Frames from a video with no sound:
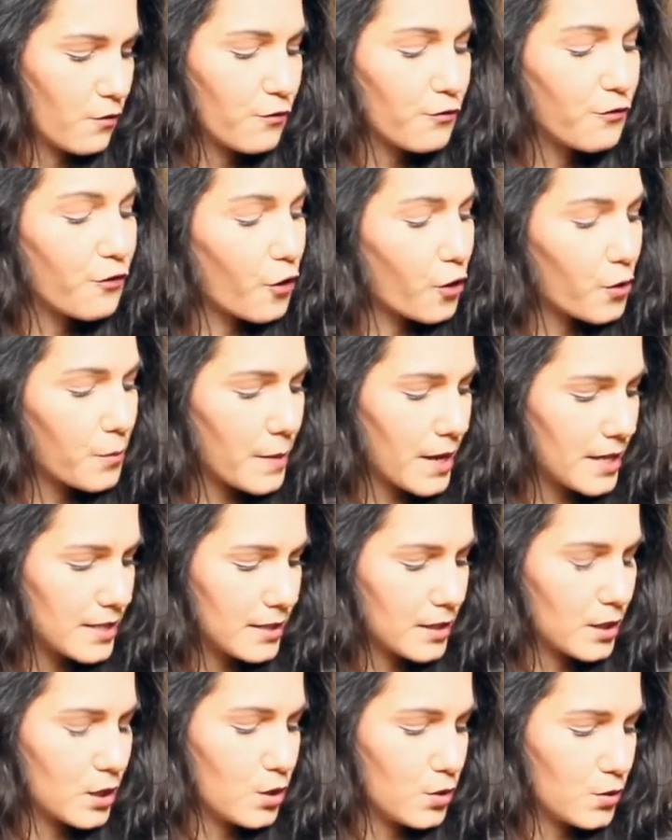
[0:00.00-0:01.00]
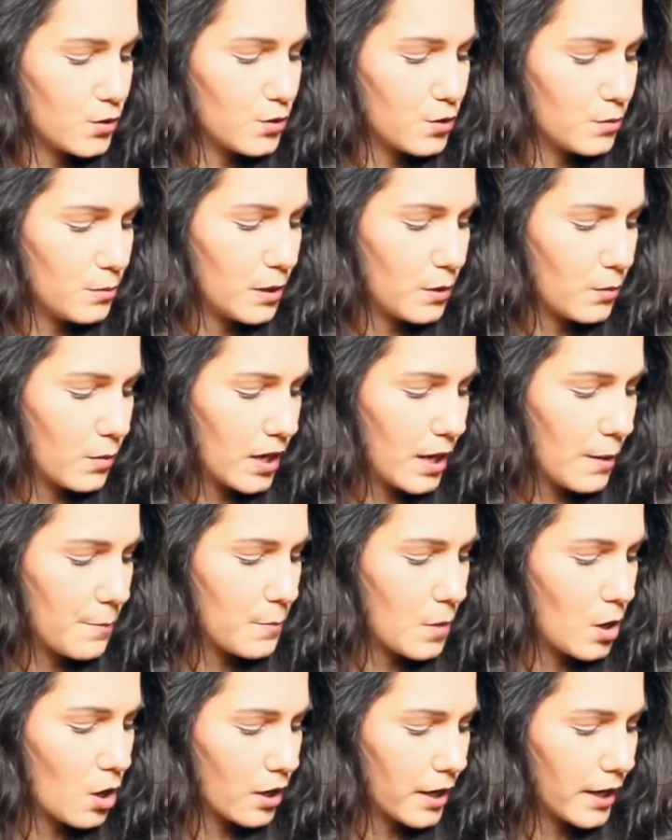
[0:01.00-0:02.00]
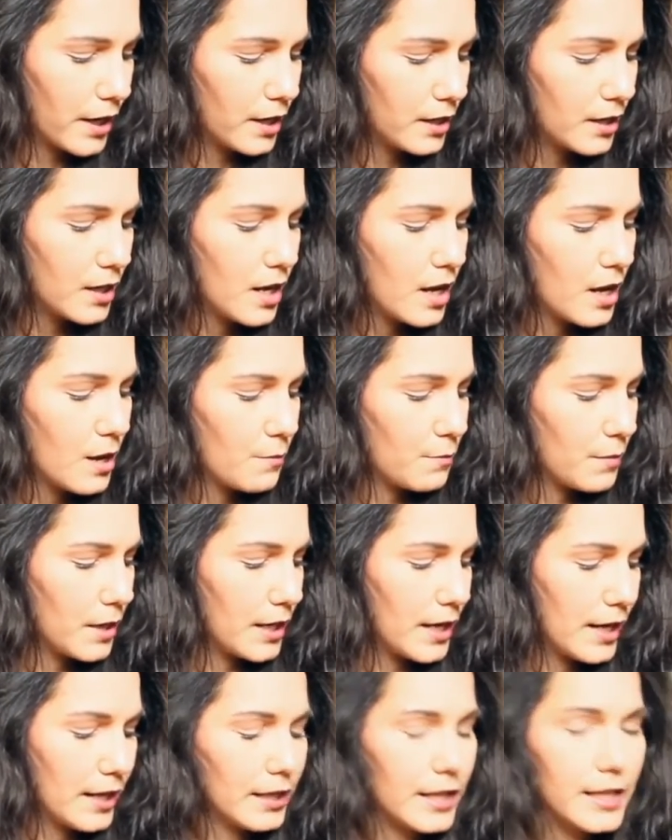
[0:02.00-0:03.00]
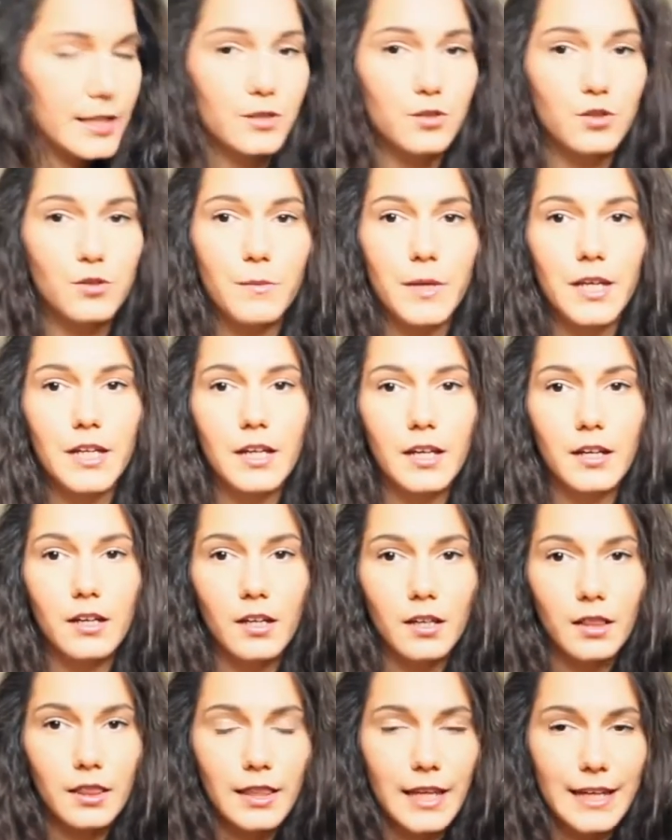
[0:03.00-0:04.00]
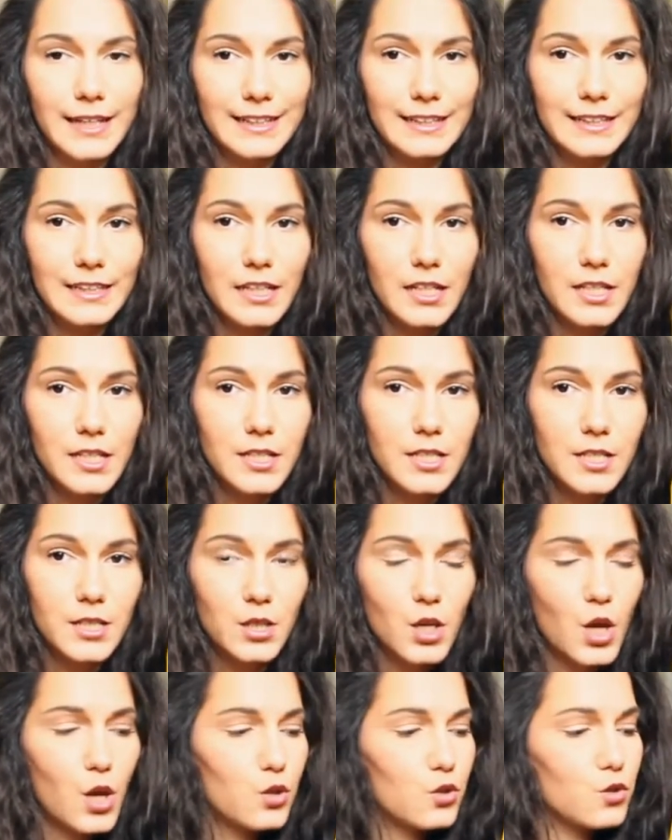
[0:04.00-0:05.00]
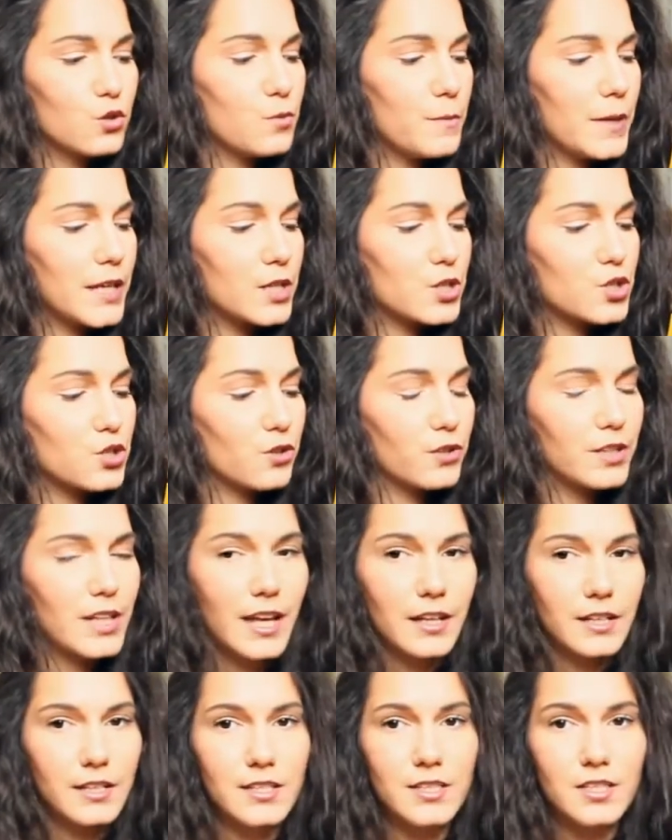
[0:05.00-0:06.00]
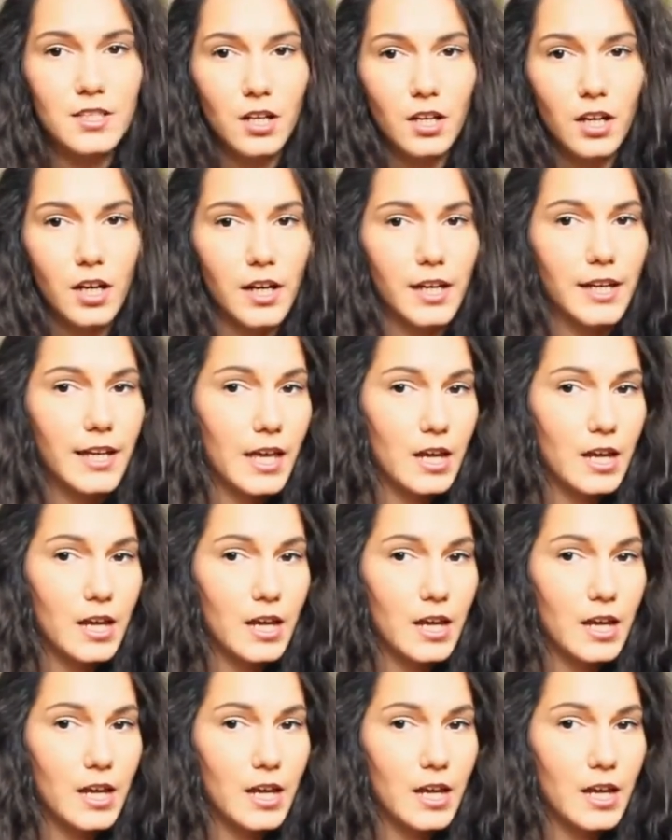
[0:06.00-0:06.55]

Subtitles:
firm as it used to be when I bought it. But I like to make a knot like this to make sure that it's not gonna